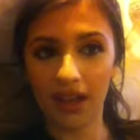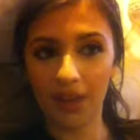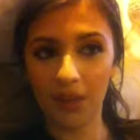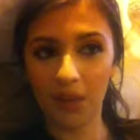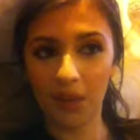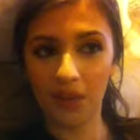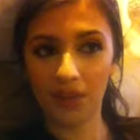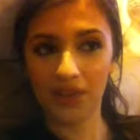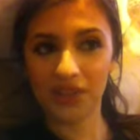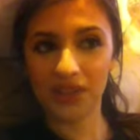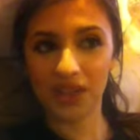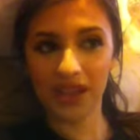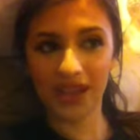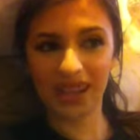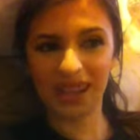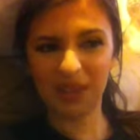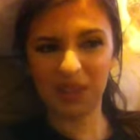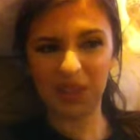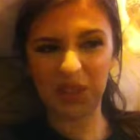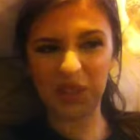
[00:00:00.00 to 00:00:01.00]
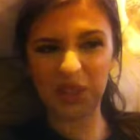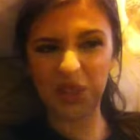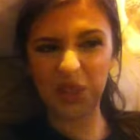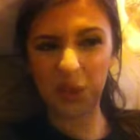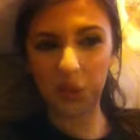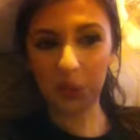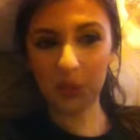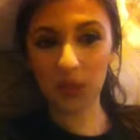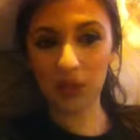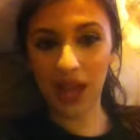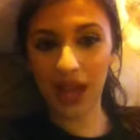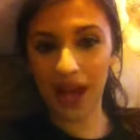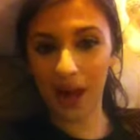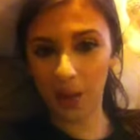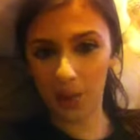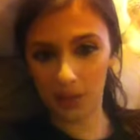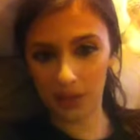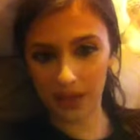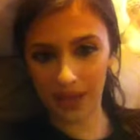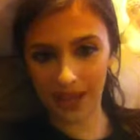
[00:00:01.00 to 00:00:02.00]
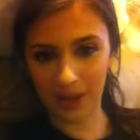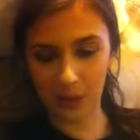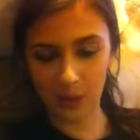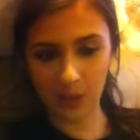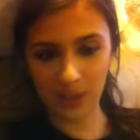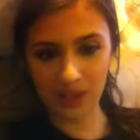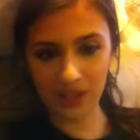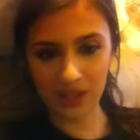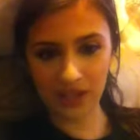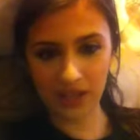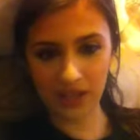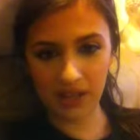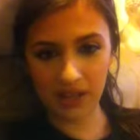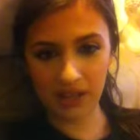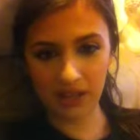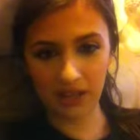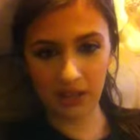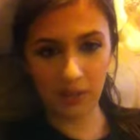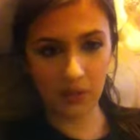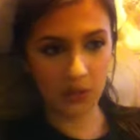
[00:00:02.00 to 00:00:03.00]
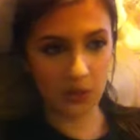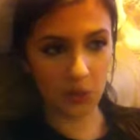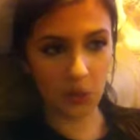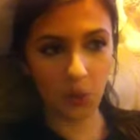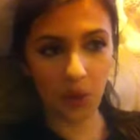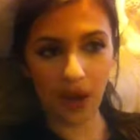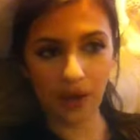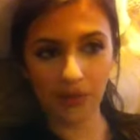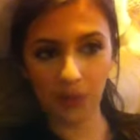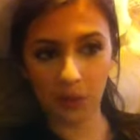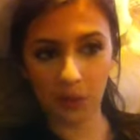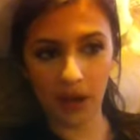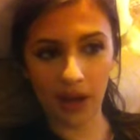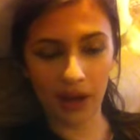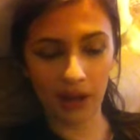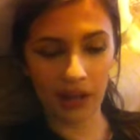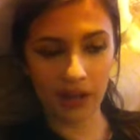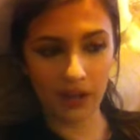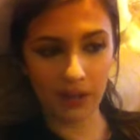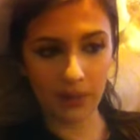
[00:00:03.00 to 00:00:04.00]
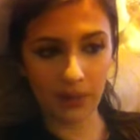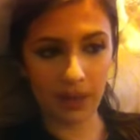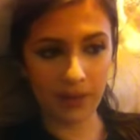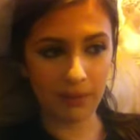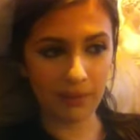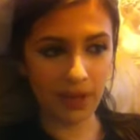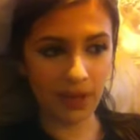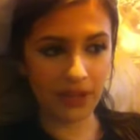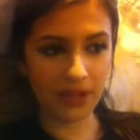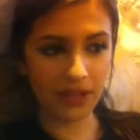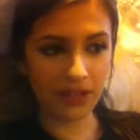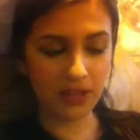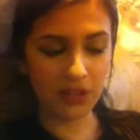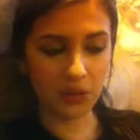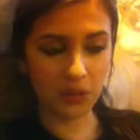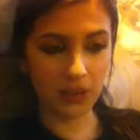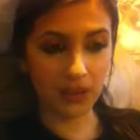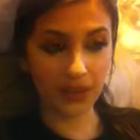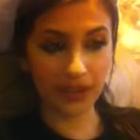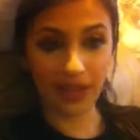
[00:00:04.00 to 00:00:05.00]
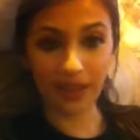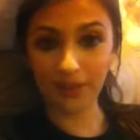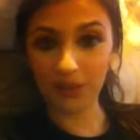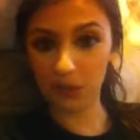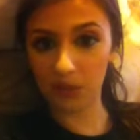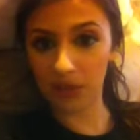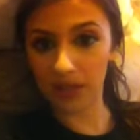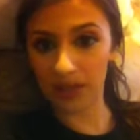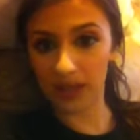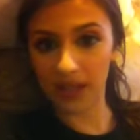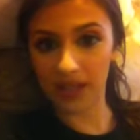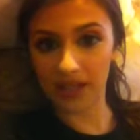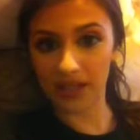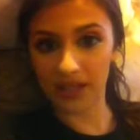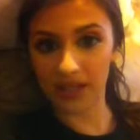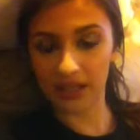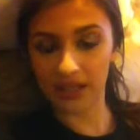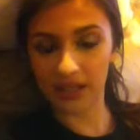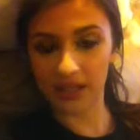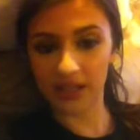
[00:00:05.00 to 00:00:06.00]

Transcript: all of a sudden, it was so loud, and all of a sudden, it was quiet for a while, and then when I banged into it, like, not even realizing